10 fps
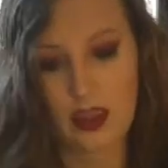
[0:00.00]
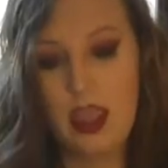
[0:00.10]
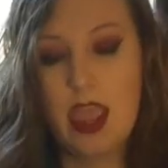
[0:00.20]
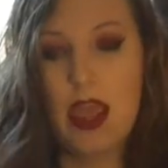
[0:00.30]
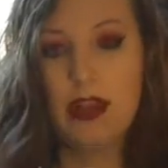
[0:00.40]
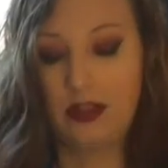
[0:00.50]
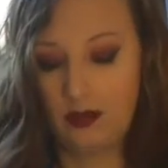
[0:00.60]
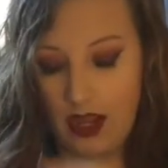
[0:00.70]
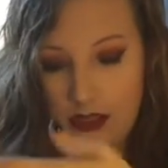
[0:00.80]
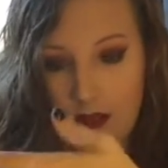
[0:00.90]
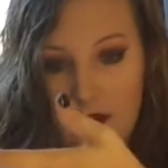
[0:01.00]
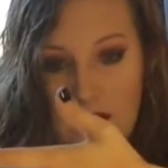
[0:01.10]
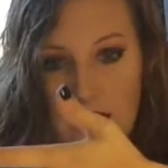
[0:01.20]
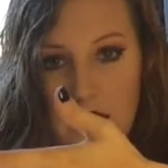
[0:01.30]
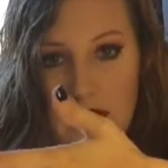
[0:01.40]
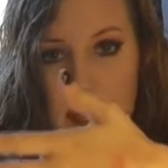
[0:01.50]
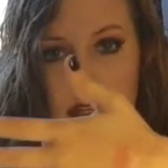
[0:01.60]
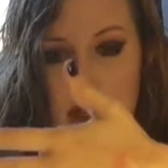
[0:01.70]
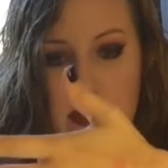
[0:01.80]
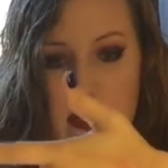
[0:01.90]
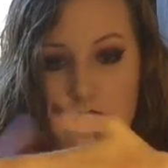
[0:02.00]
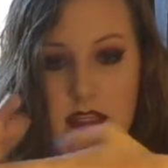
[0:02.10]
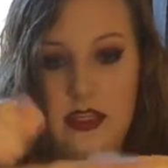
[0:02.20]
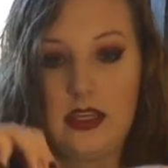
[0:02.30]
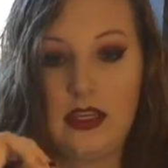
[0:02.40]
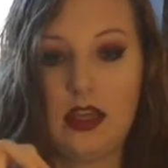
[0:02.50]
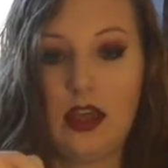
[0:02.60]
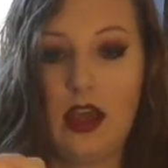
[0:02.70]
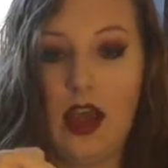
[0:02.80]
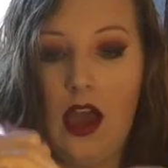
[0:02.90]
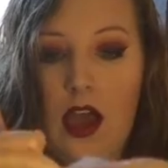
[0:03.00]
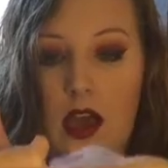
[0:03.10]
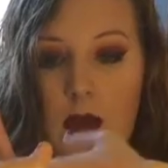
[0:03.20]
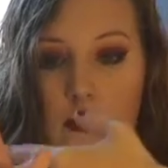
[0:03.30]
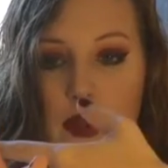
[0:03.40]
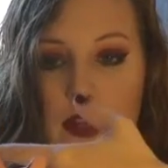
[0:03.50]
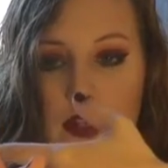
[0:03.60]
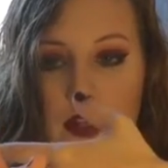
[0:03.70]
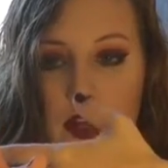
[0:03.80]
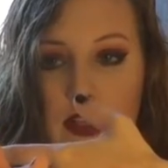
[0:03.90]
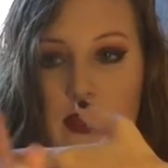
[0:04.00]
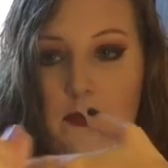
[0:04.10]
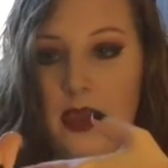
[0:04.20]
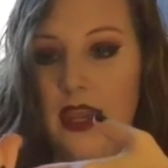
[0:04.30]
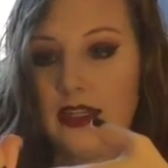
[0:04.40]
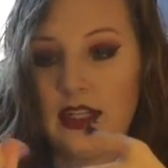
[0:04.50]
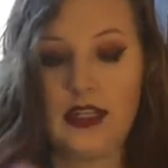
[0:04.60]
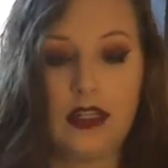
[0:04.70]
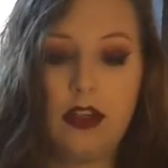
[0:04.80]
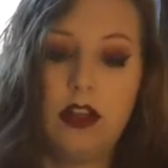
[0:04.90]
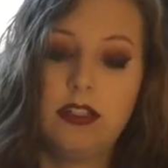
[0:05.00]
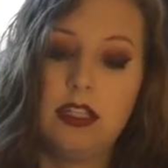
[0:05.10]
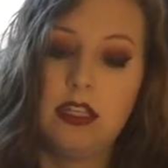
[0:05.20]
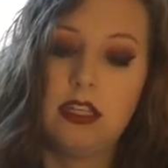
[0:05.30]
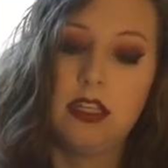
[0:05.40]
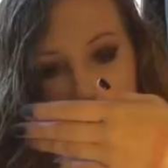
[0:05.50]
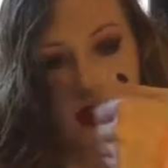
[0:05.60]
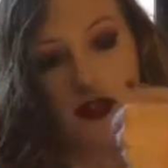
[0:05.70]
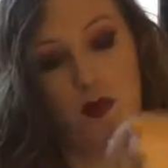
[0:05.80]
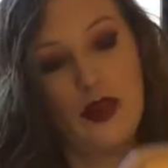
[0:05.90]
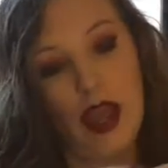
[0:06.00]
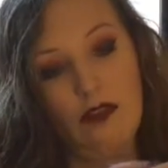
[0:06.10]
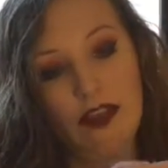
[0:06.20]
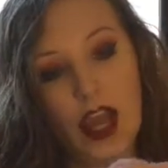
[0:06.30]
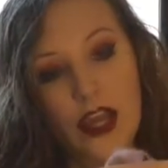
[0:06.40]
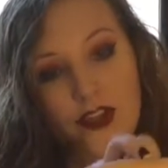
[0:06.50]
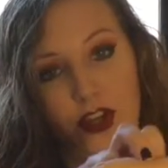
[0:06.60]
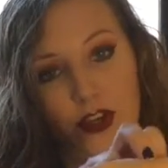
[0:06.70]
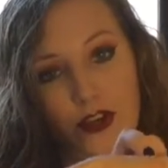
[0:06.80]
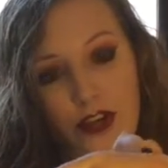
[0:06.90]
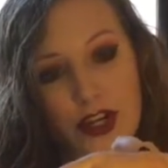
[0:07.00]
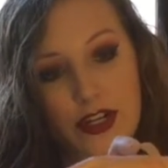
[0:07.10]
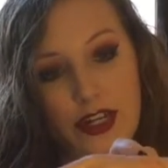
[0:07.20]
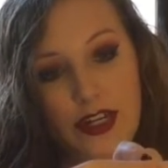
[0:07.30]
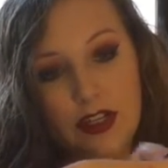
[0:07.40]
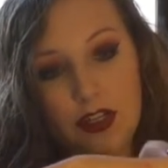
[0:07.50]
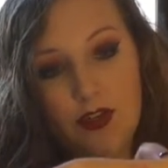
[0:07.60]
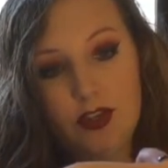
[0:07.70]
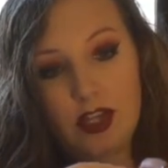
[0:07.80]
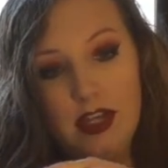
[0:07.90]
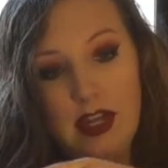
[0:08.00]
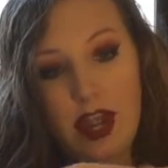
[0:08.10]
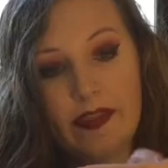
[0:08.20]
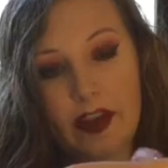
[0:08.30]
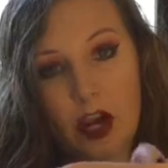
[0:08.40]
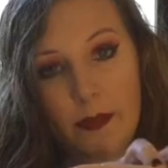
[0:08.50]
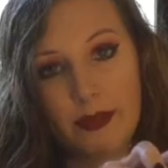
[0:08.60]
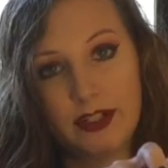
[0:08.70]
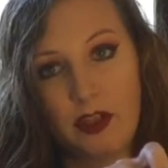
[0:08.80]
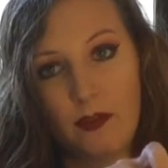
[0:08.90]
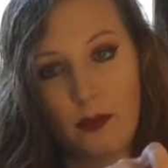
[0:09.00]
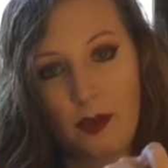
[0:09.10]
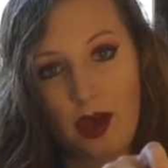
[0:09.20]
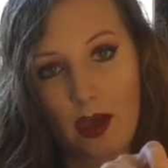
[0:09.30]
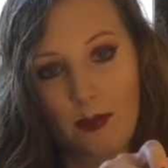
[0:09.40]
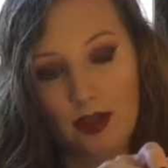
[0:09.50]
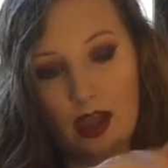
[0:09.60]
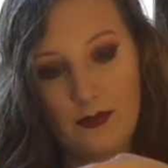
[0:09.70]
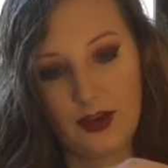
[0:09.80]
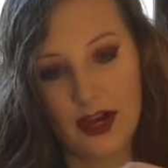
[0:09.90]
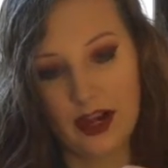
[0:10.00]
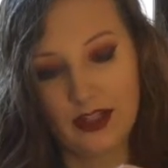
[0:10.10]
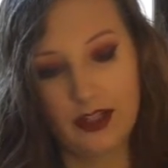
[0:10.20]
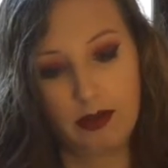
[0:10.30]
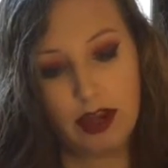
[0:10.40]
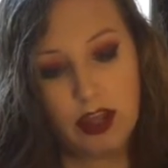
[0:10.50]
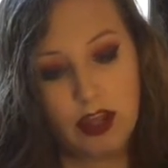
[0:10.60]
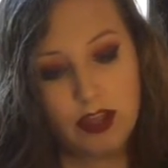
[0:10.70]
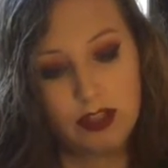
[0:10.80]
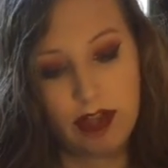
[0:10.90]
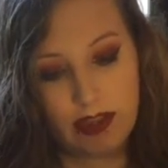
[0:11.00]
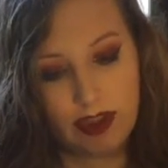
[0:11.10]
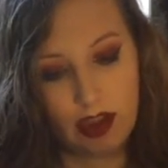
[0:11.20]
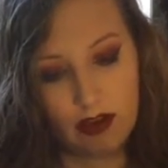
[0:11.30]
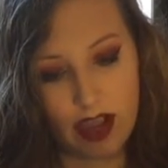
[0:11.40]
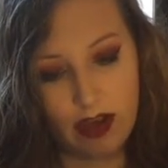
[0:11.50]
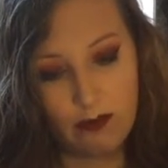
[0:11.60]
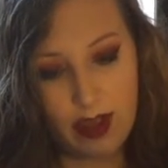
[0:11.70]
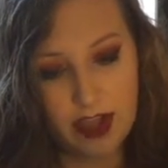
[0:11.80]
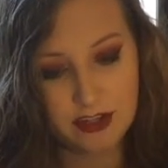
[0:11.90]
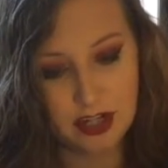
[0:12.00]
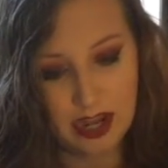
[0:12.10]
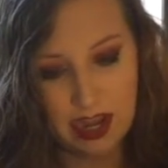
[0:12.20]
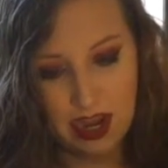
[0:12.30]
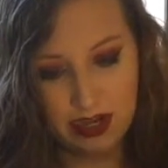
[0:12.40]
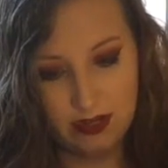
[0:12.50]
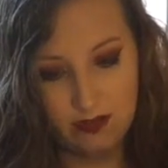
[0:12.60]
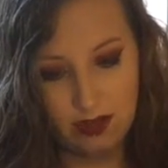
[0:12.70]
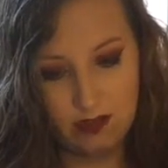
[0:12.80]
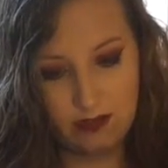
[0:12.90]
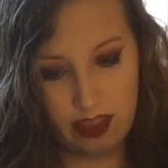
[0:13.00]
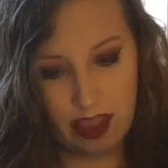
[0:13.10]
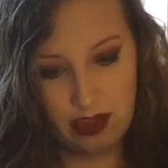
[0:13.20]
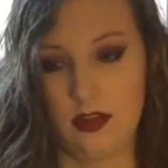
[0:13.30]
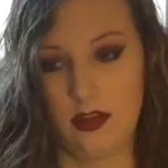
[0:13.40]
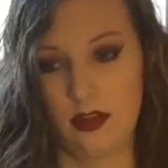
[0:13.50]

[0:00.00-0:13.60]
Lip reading: And so yeah, so this is the Tarte Lip Paint in Salty. And then we have the eyeshadow crayon in Illusion. And then our Prosecco Pop right next to it. So yeah, they all kind of match. And I kind of love that.